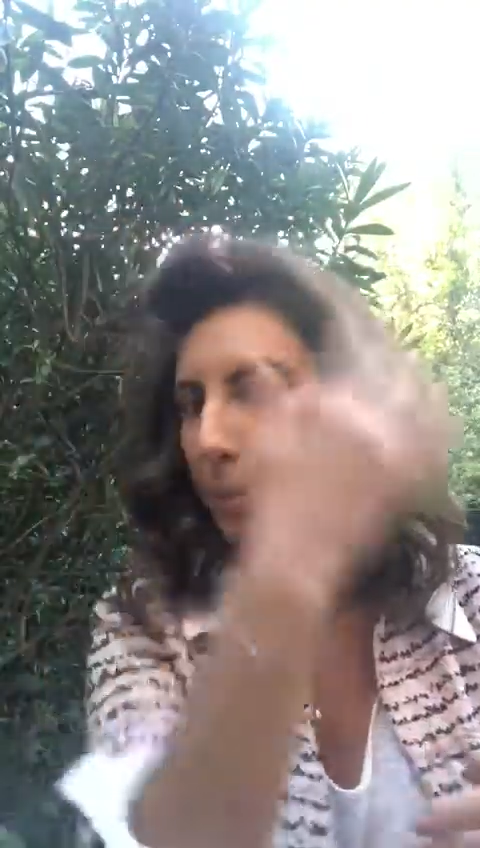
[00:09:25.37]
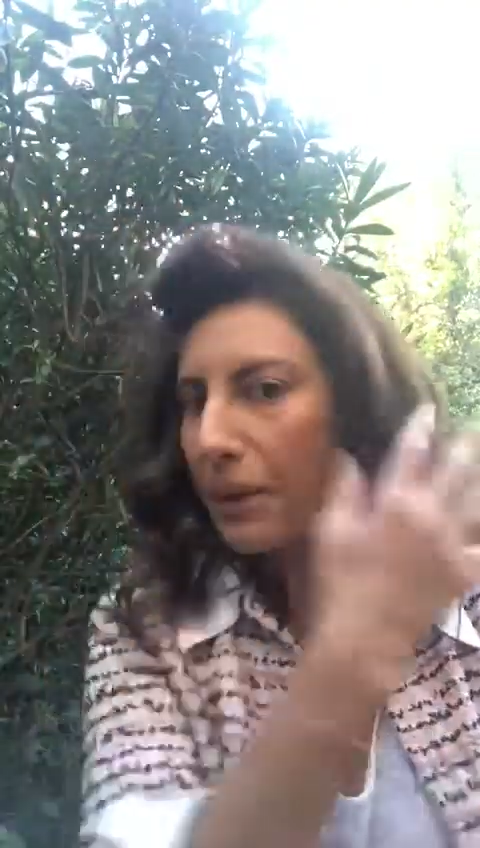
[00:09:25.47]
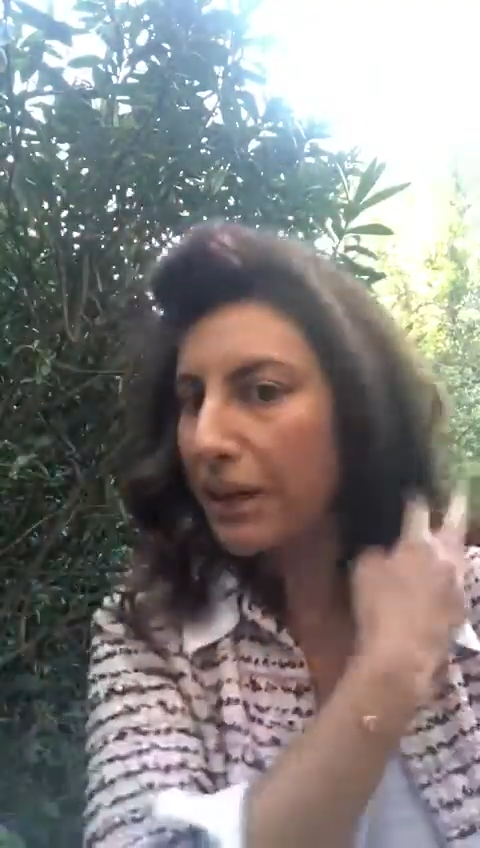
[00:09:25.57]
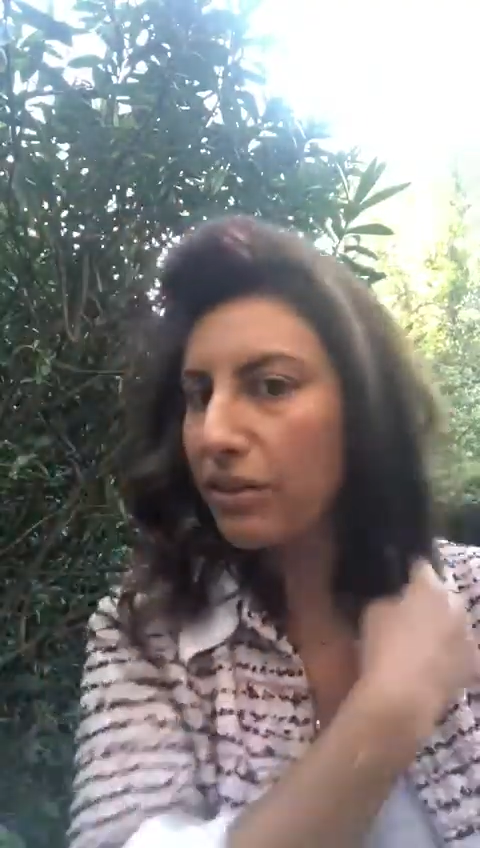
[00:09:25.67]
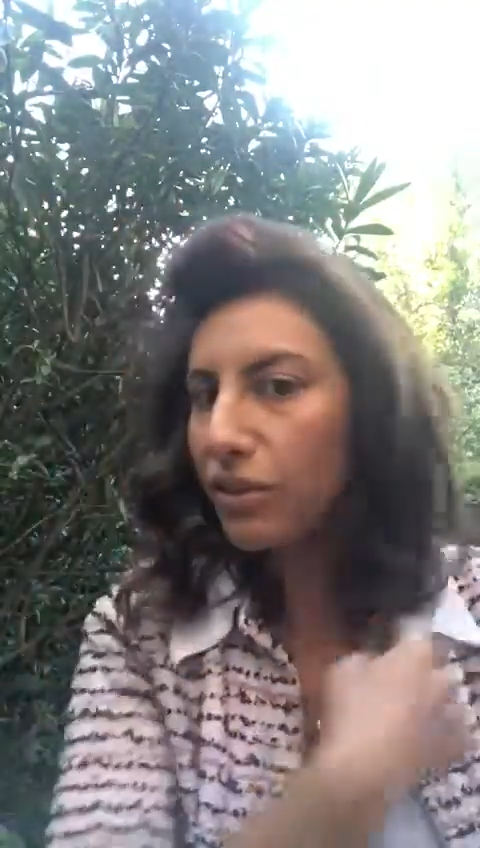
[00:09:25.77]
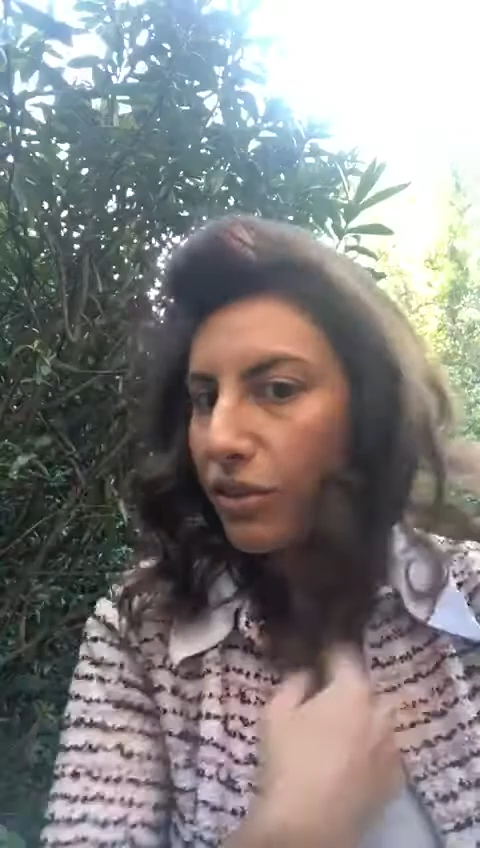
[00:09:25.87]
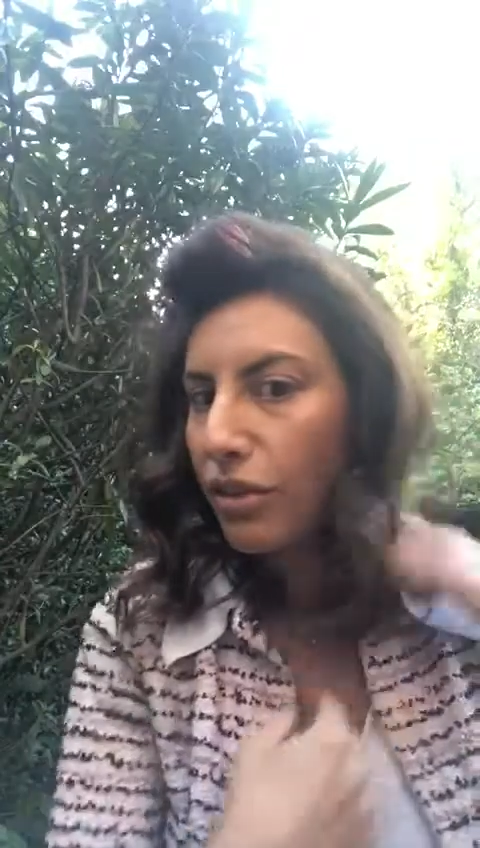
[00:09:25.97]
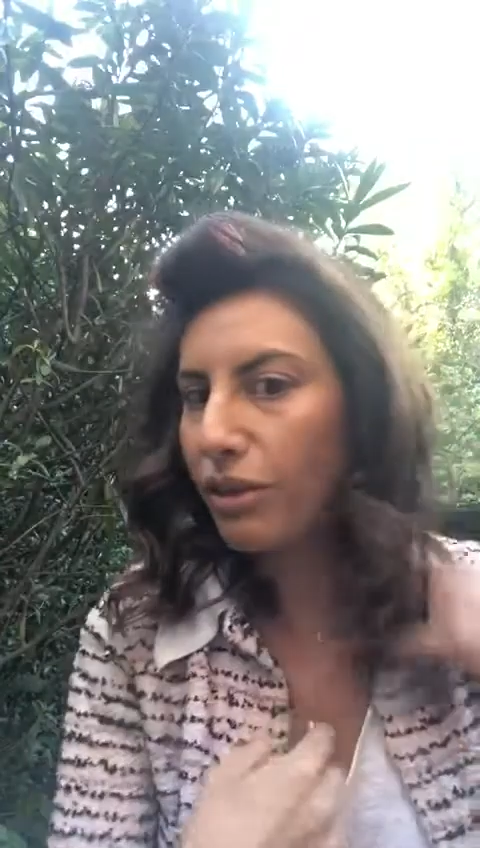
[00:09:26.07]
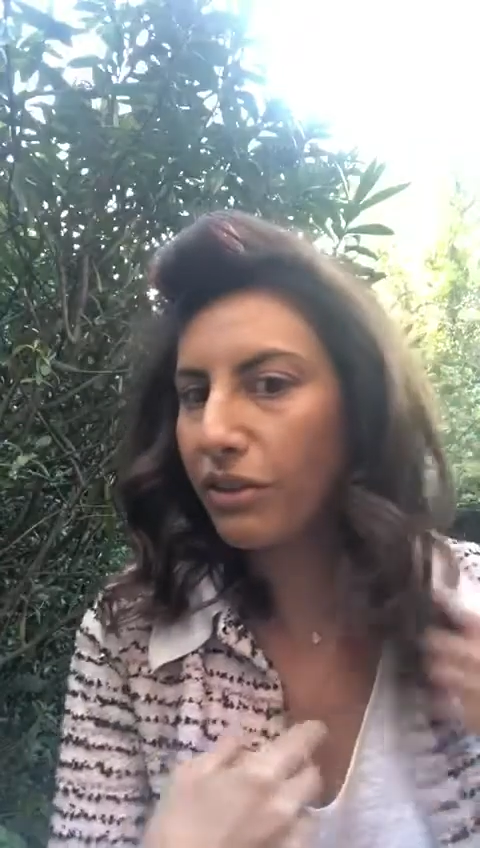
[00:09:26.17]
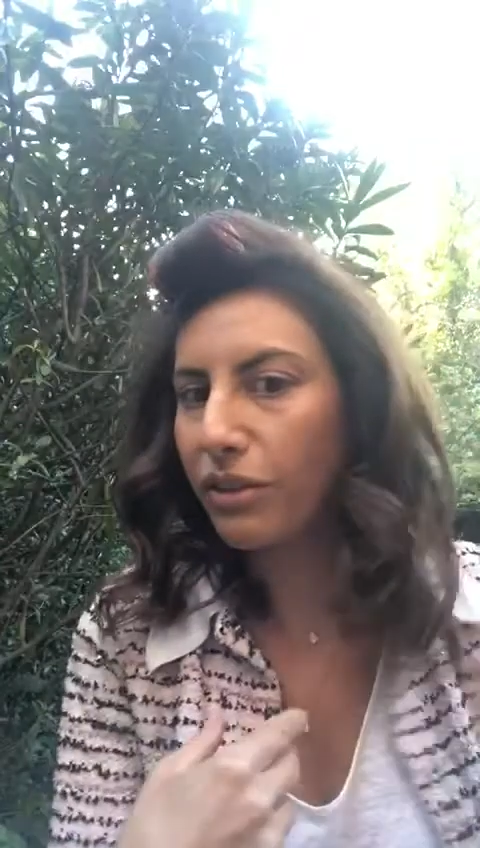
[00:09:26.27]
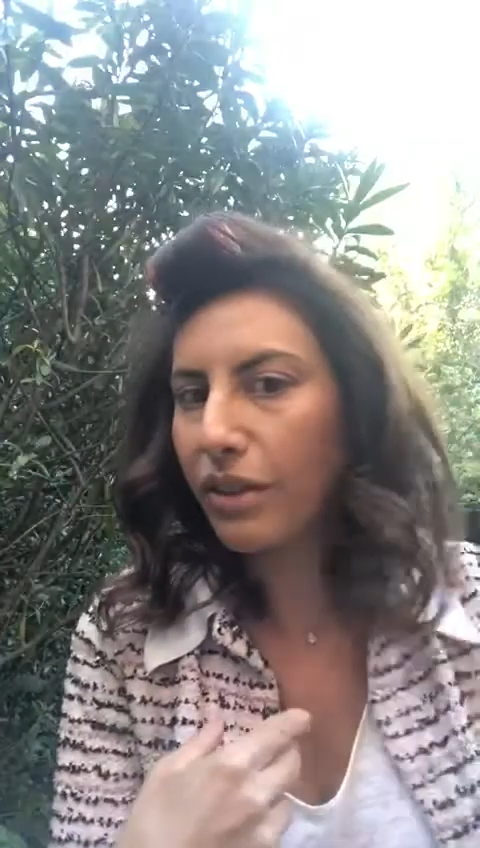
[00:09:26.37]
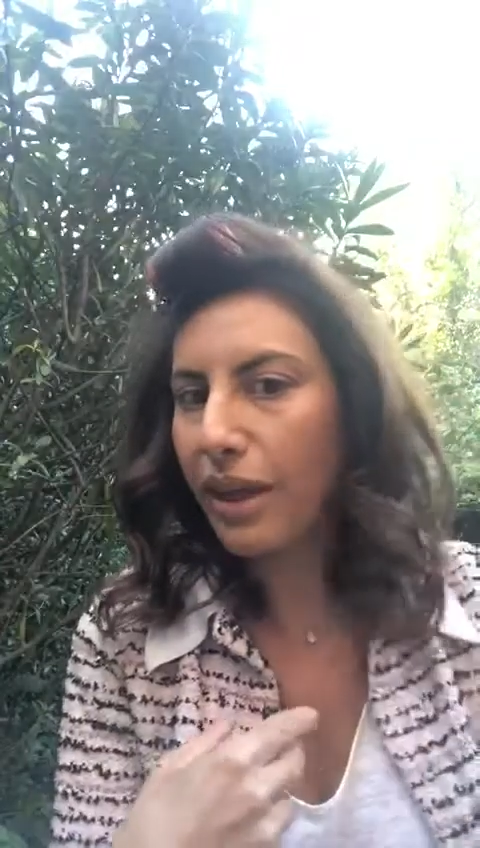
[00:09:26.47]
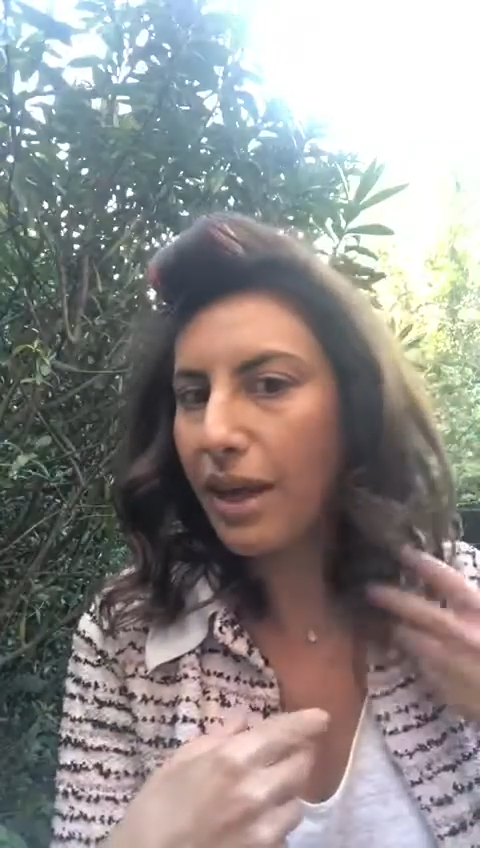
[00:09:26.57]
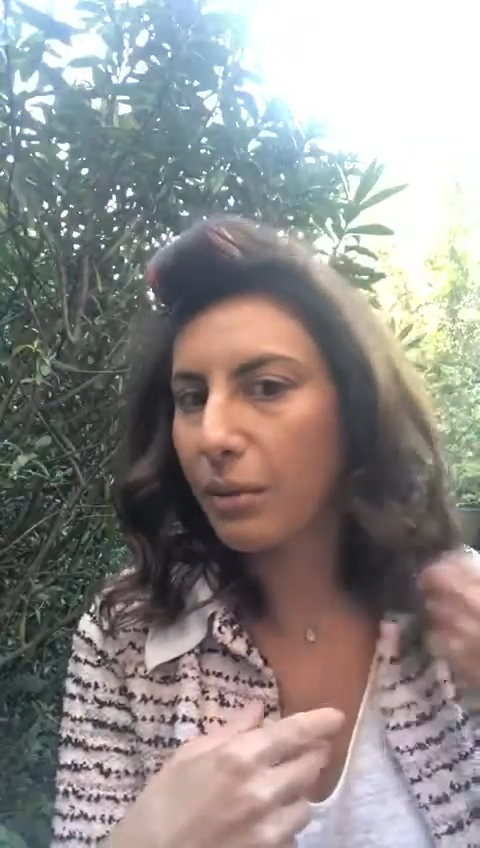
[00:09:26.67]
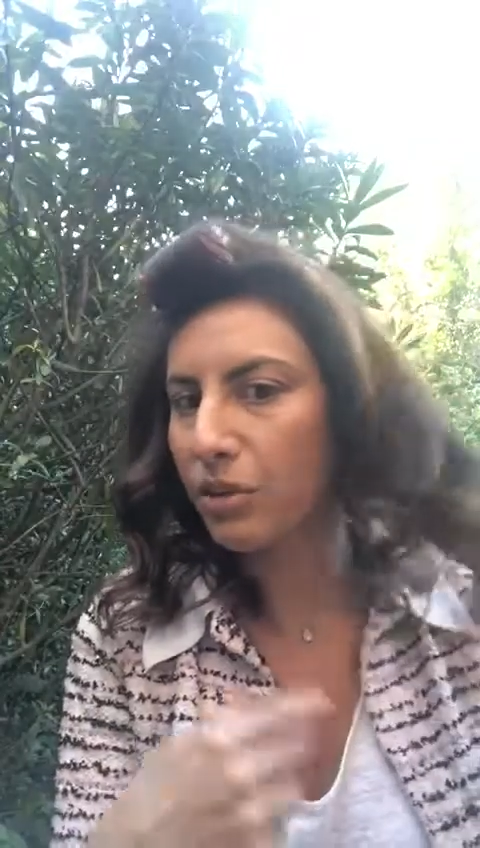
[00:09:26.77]
blend into the rest of the
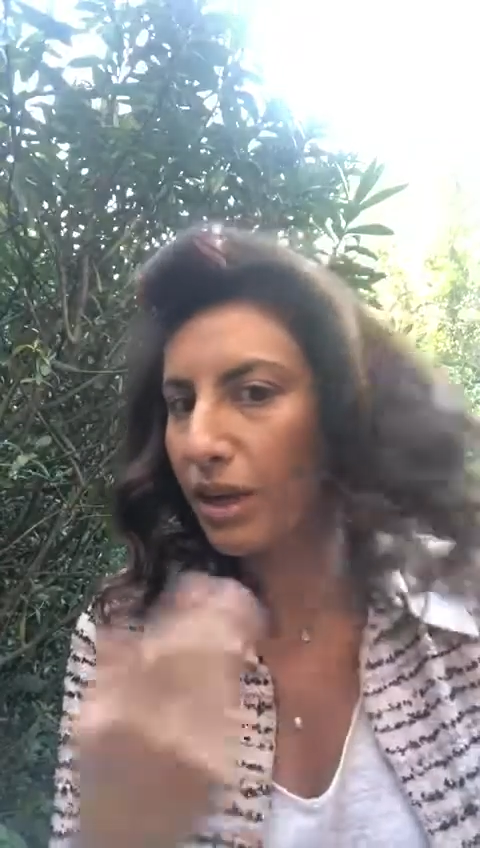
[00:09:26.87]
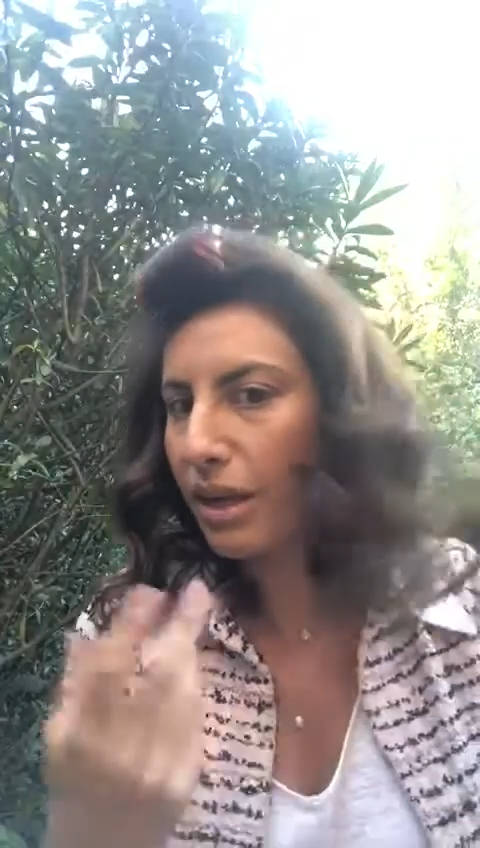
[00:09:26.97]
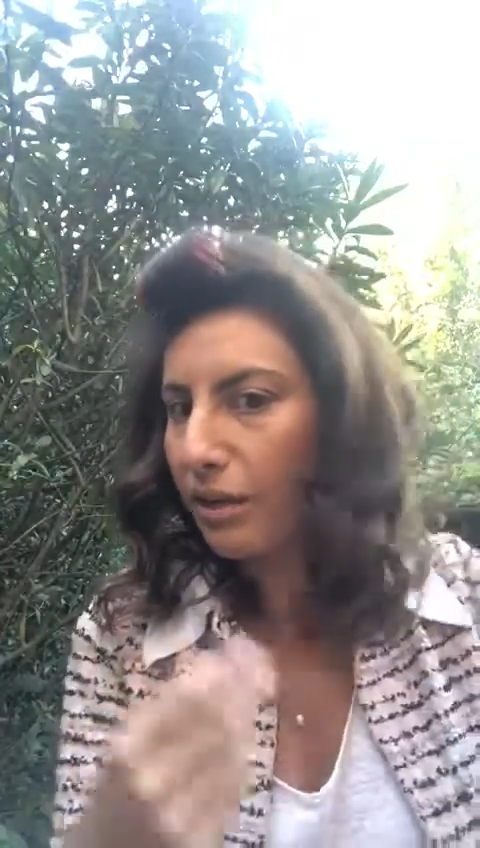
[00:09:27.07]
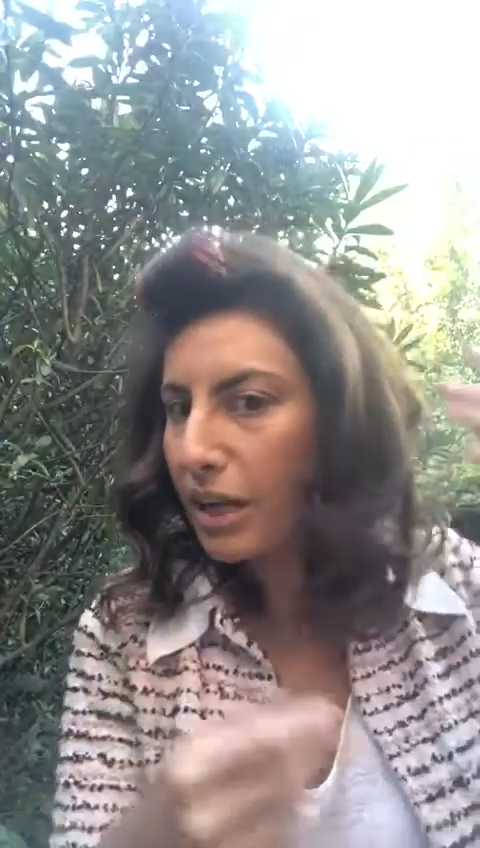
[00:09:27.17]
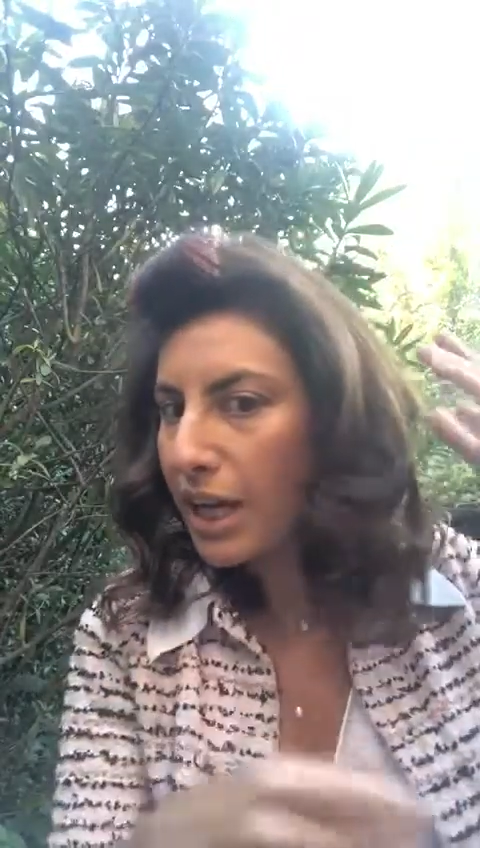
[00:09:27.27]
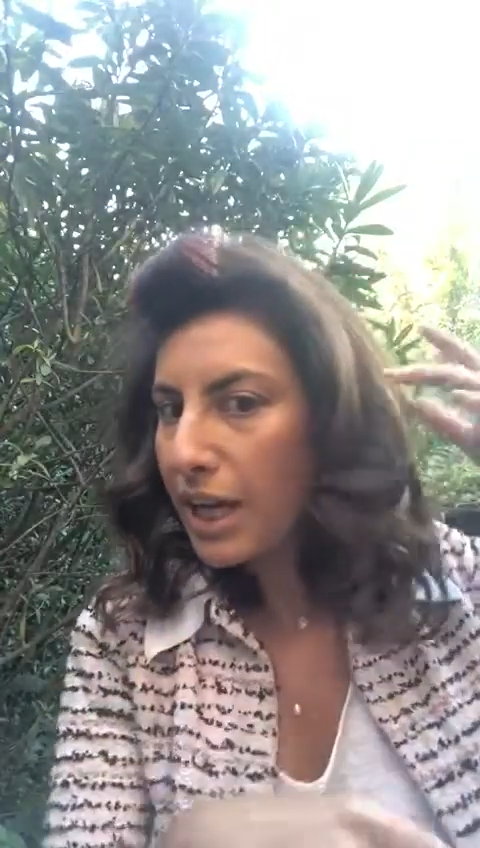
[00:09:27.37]
hair, which I love.